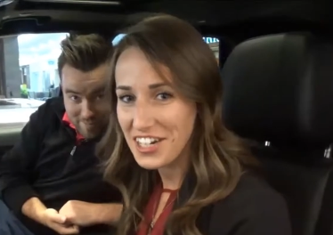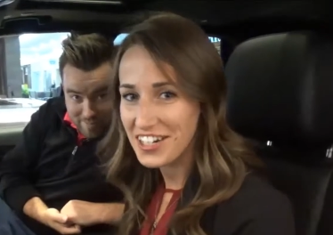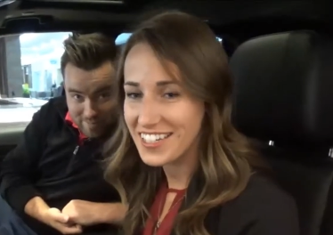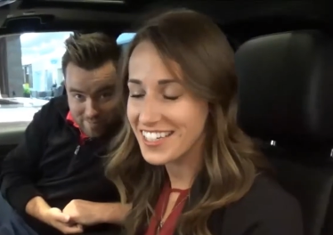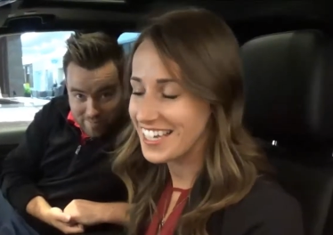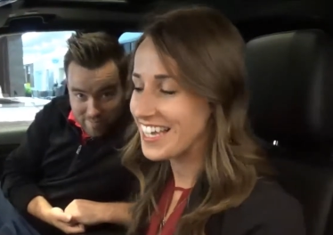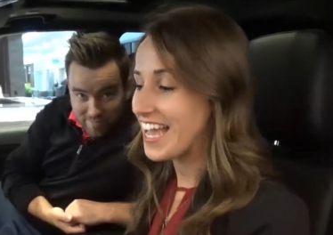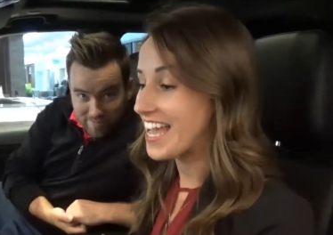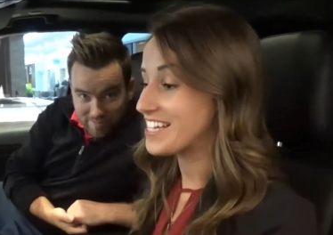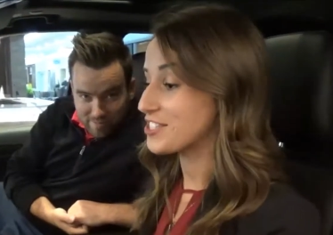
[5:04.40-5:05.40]
Speaker 1: Cherokee
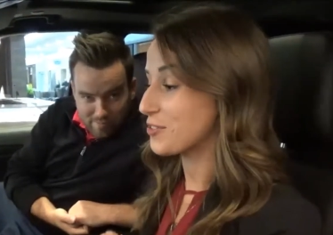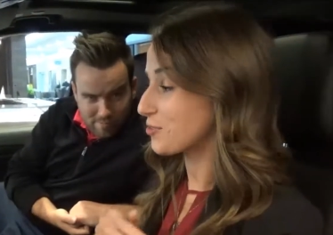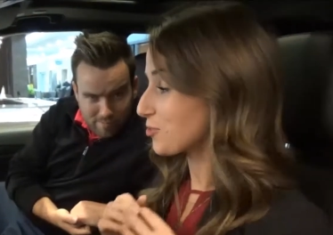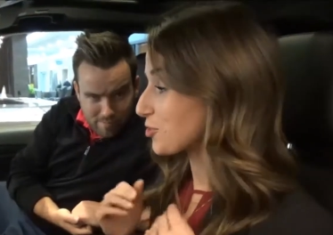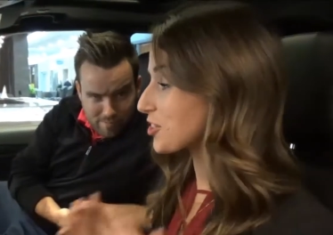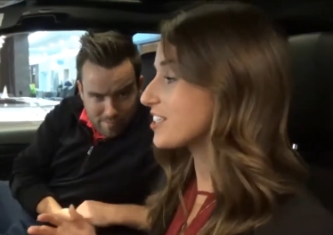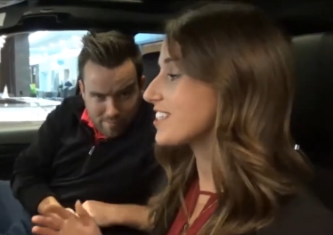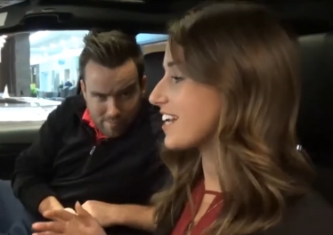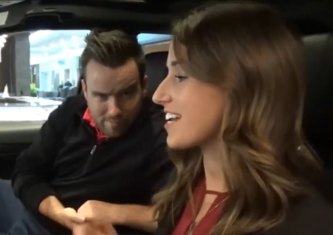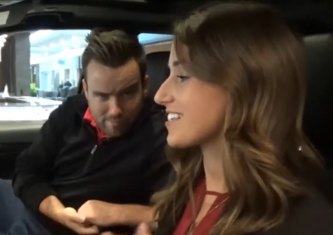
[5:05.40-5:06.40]
is
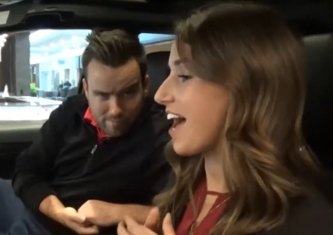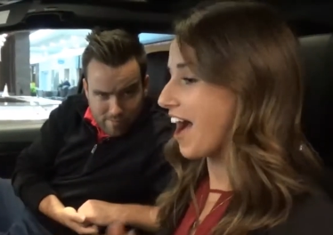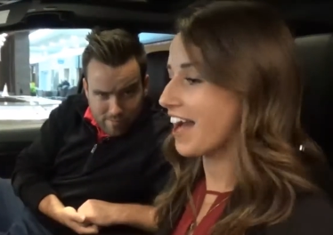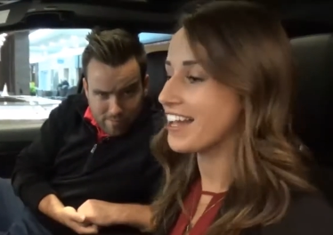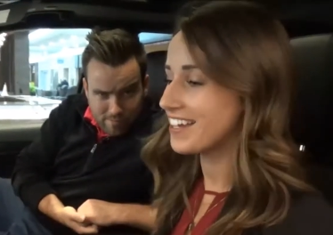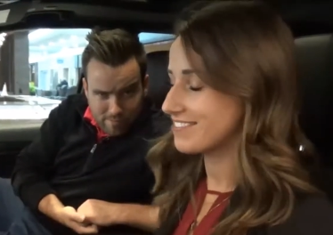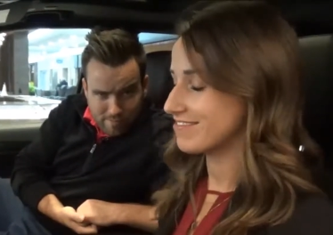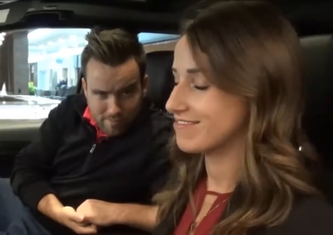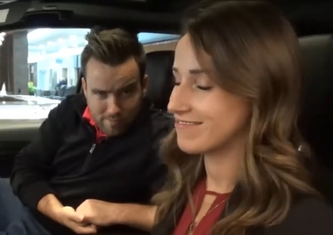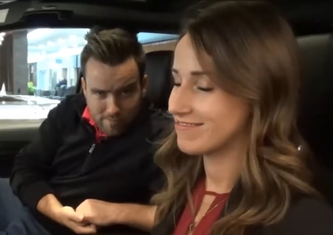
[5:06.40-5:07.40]
really nice. High.
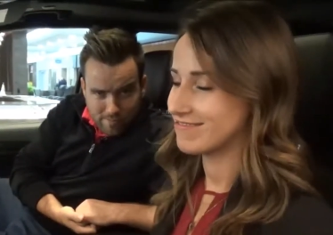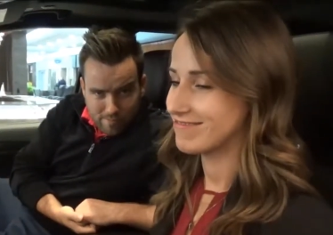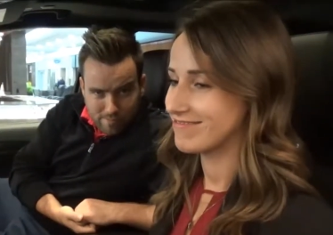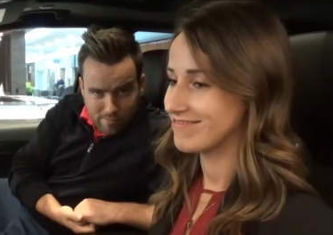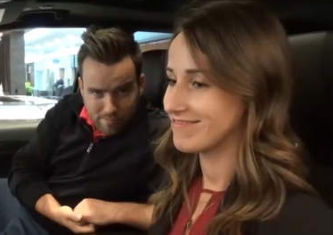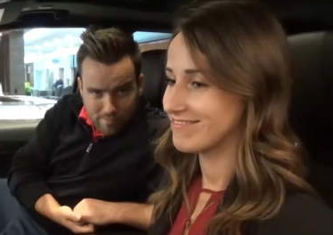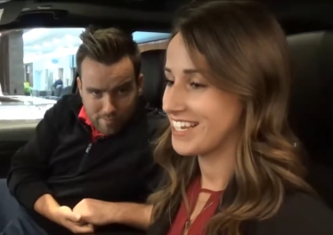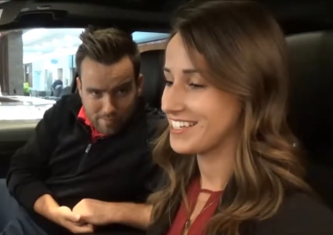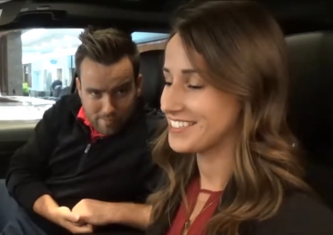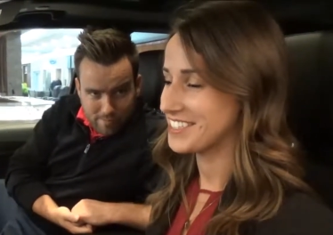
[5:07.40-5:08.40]

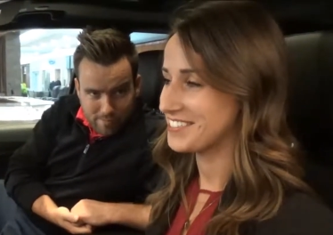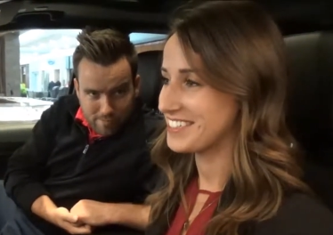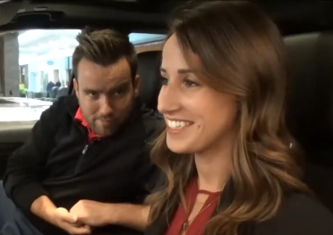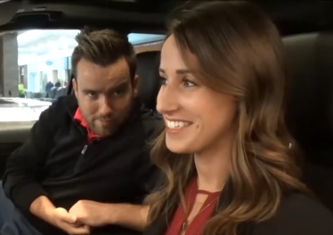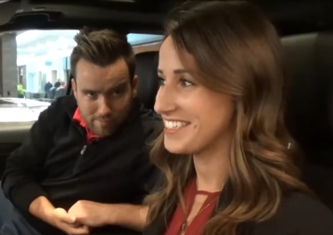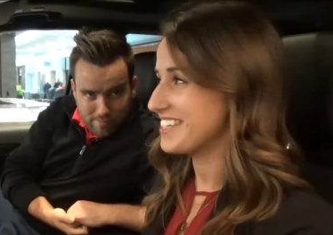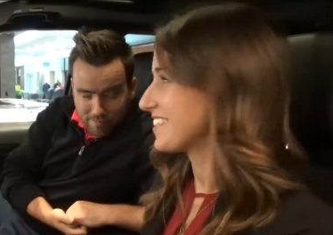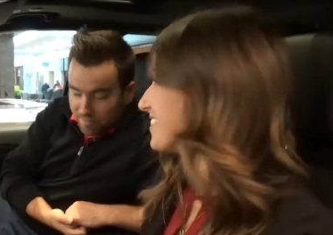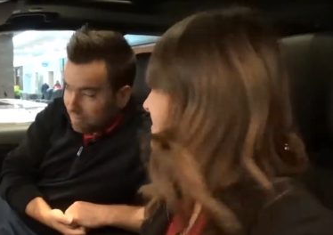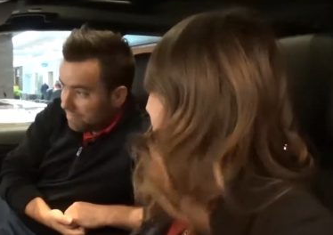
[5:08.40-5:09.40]
He's doing it
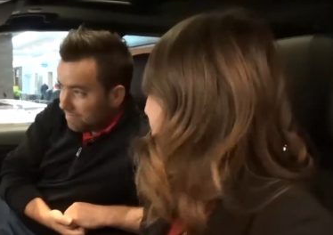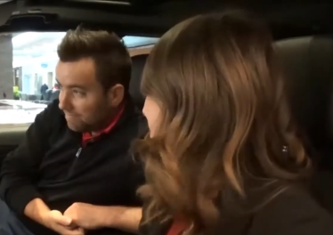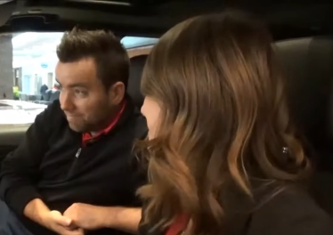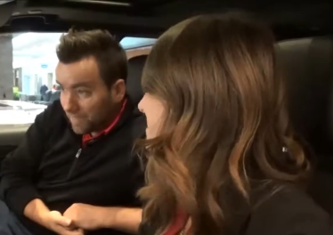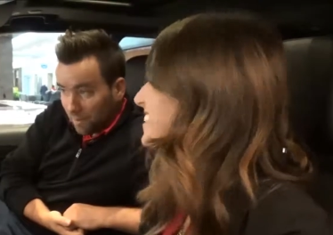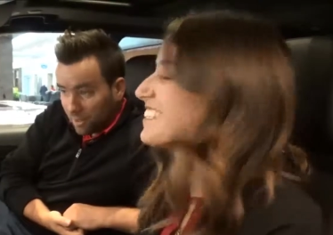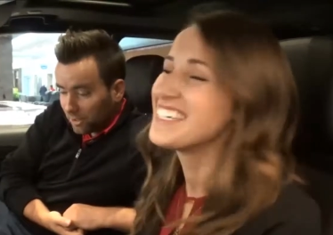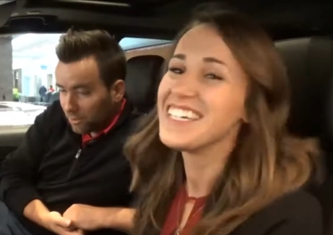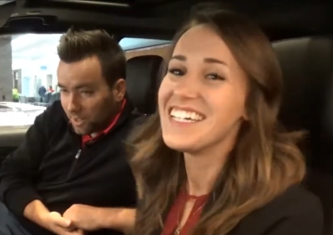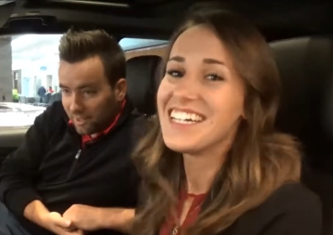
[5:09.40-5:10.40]
again. I'm
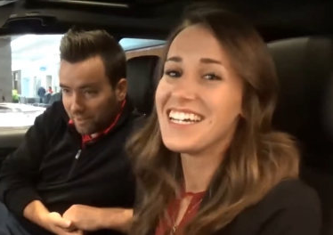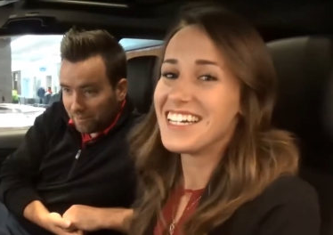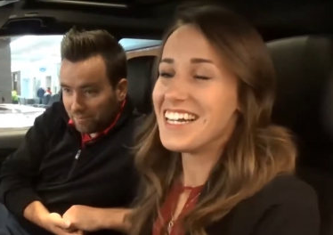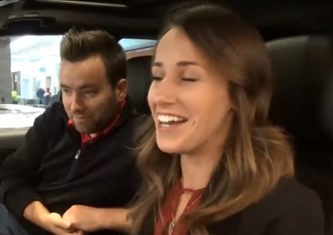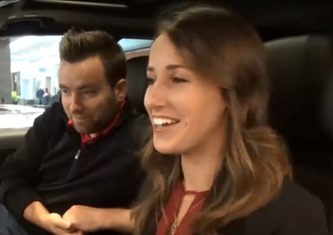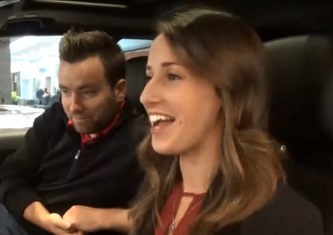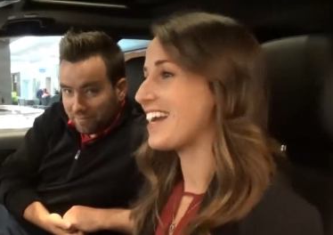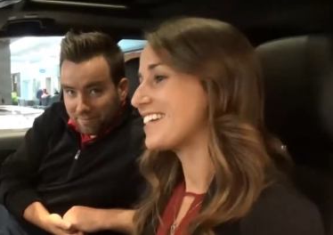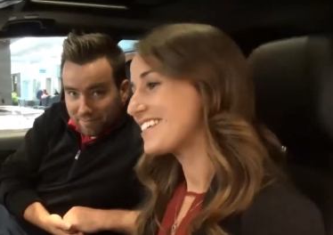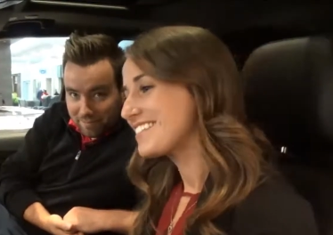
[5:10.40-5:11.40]
Speaker 2: not doing it.
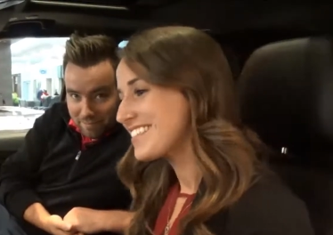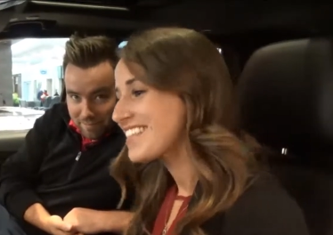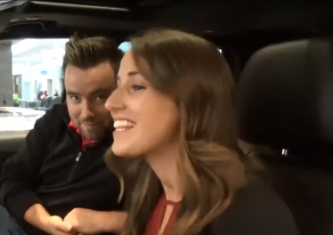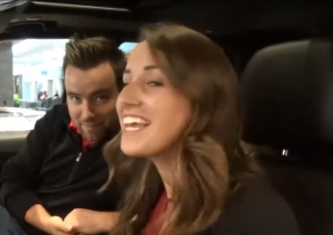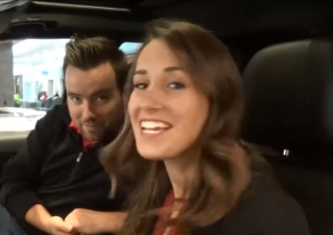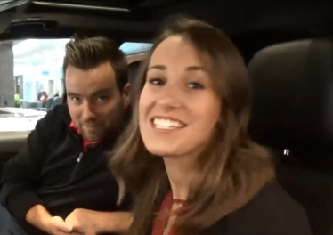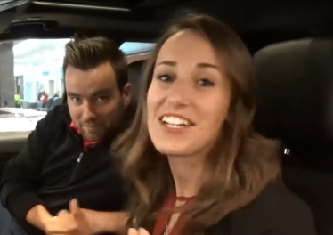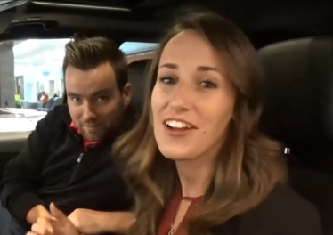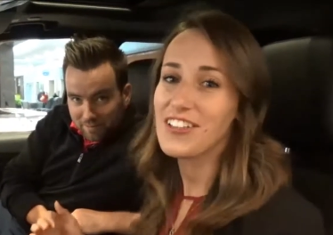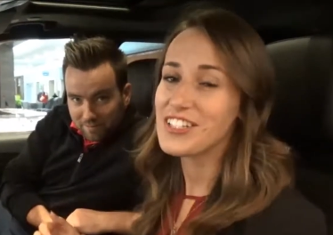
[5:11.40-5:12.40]
Speaker 1: Okay. The
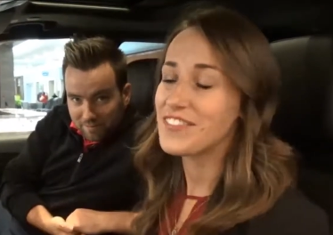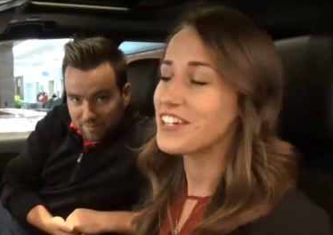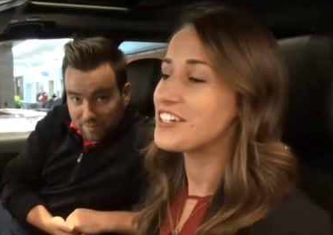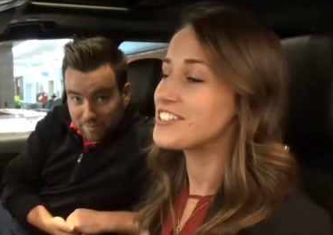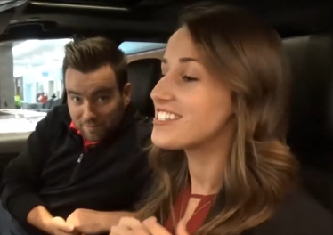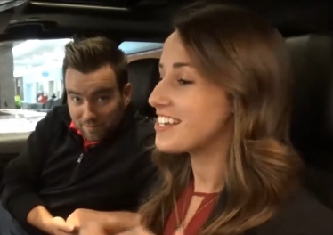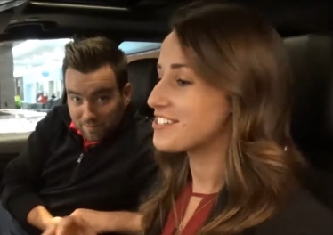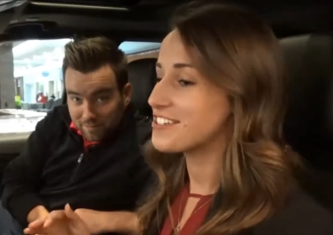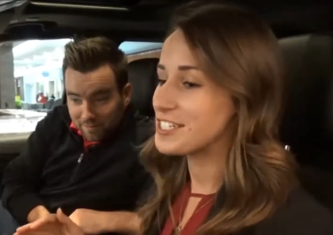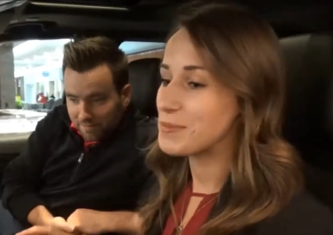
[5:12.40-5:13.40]
interior on this vehicle
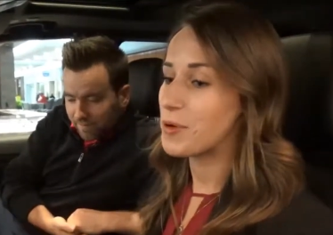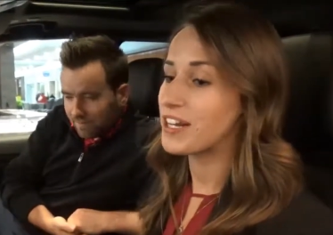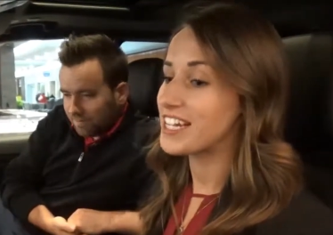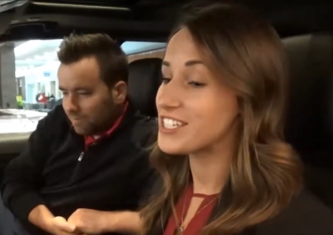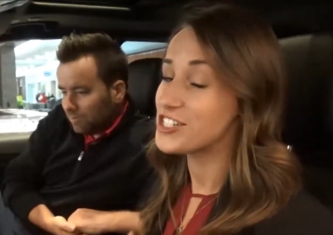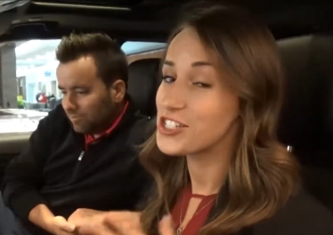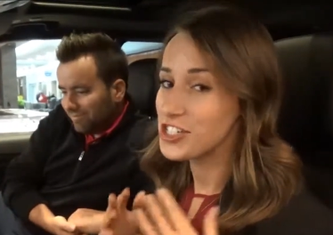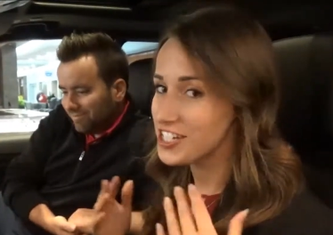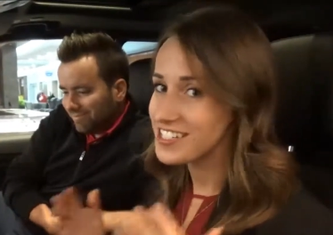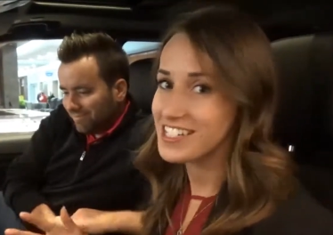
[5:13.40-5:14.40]
does not disappoint. It's
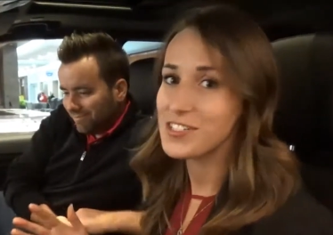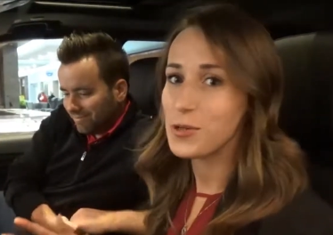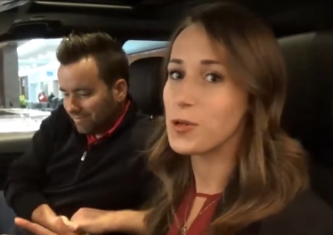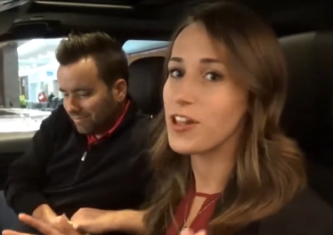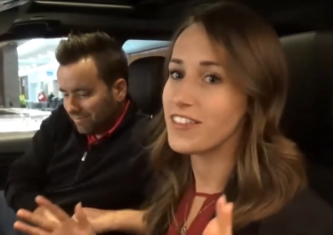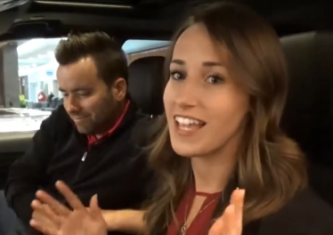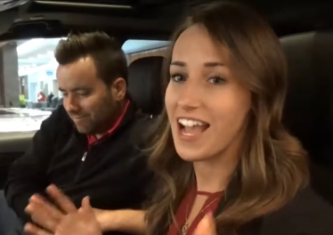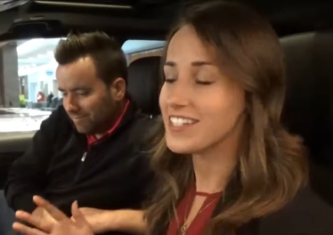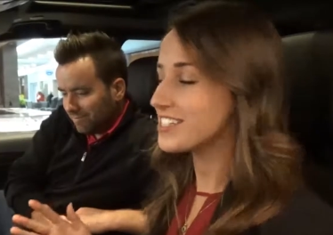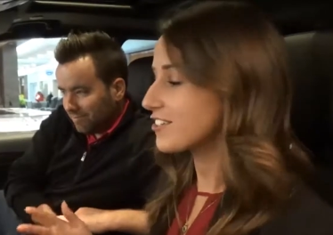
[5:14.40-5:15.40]
just as cool on the
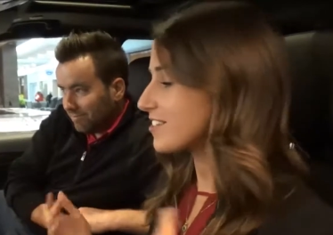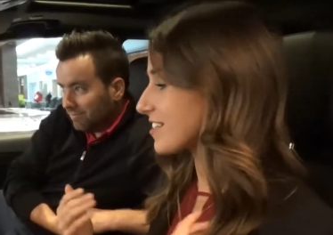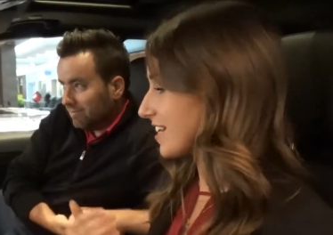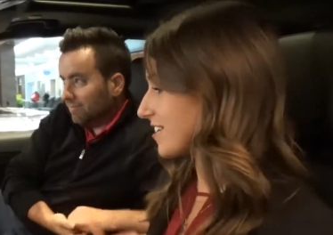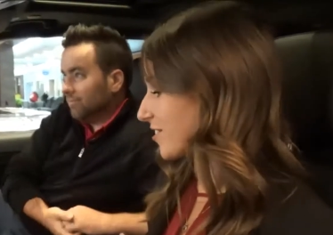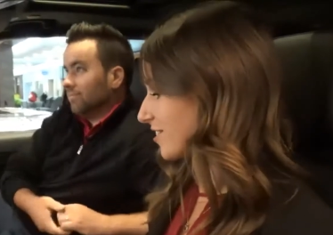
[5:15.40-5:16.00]
exterior as it is